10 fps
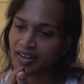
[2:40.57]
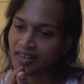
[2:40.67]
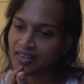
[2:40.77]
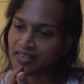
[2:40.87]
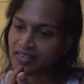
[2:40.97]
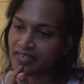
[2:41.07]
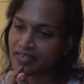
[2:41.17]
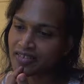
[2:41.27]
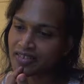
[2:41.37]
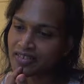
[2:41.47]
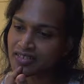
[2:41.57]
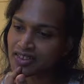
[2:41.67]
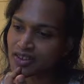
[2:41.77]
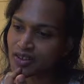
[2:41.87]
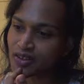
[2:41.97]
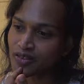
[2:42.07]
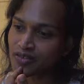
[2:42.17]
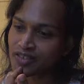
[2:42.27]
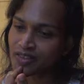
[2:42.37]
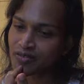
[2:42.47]
and you know there are all these
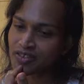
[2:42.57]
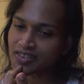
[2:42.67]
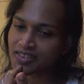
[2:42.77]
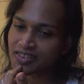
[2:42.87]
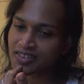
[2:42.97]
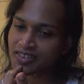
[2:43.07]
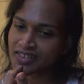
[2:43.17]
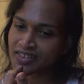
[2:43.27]
shows I want to see.